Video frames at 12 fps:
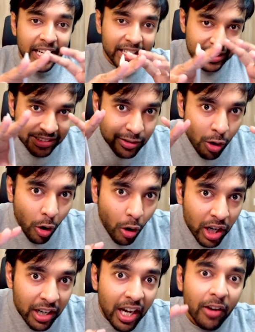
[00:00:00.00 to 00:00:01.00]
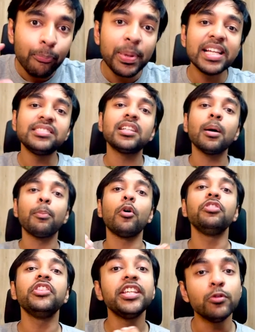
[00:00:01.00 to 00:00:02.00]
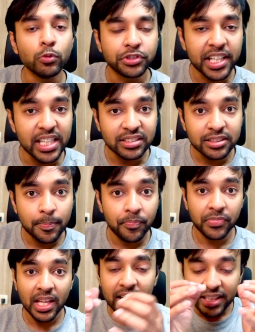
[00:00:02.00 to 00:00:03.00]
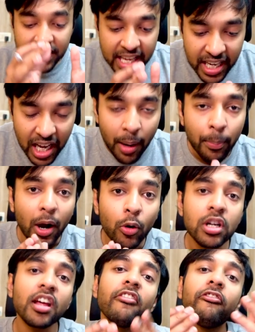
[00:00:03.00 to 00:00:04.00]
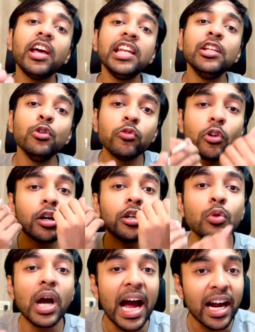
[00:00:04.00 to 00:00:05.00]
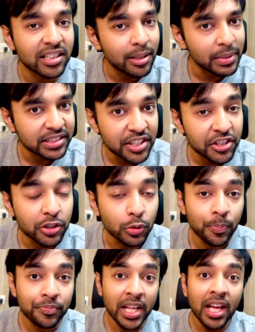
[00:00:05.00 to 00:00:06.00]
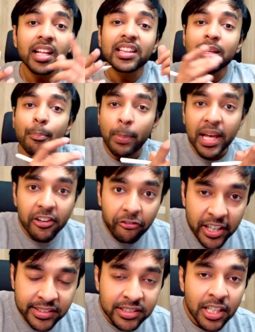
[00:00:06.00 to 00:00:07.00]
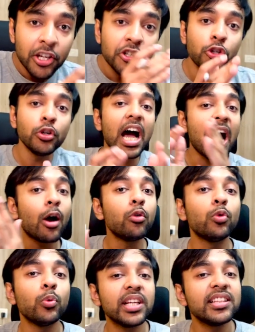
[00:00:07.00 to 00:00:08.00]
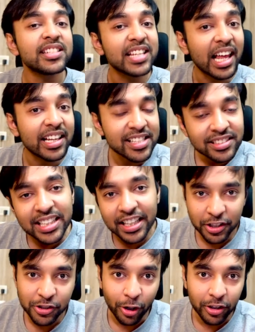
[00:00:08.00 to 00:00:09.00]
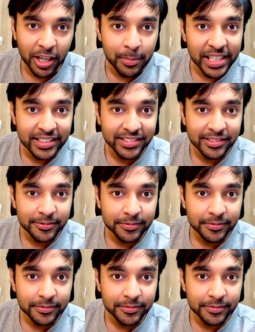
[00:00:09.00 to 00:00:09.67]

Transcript: it is all based upon the use case. Think about when you want to add the message queue. The benefits should outweigh the challenges and the shortcomings.